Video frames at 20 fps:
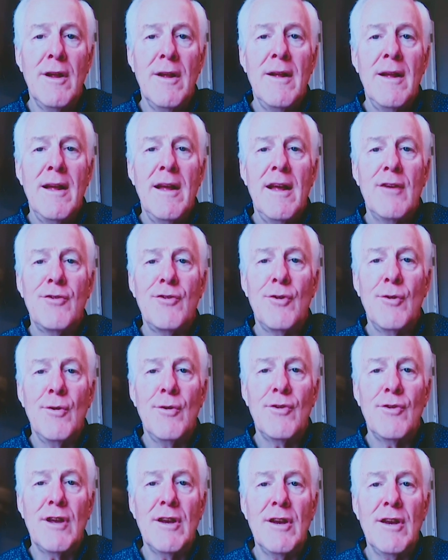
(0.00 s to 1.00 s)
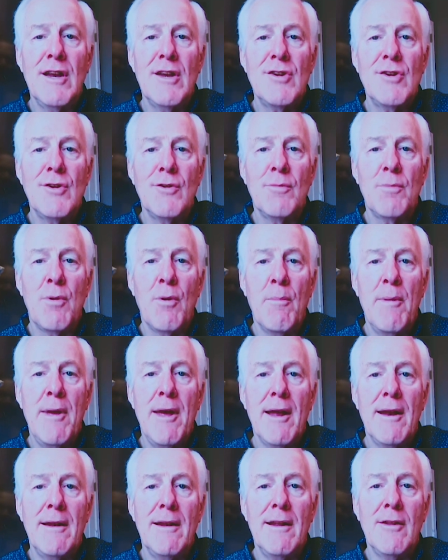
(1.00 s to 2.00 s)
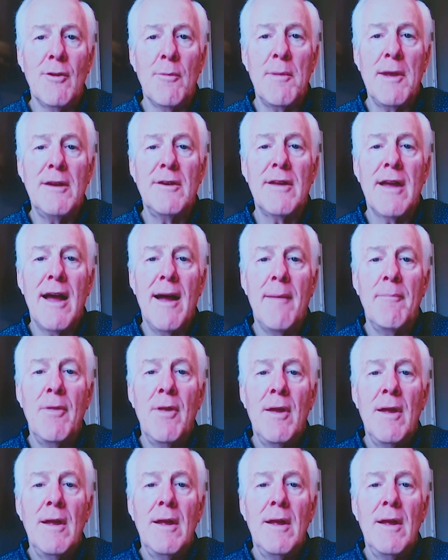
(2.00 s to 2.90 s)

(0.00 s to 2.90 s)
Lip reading: as conditions permit. In the meantime,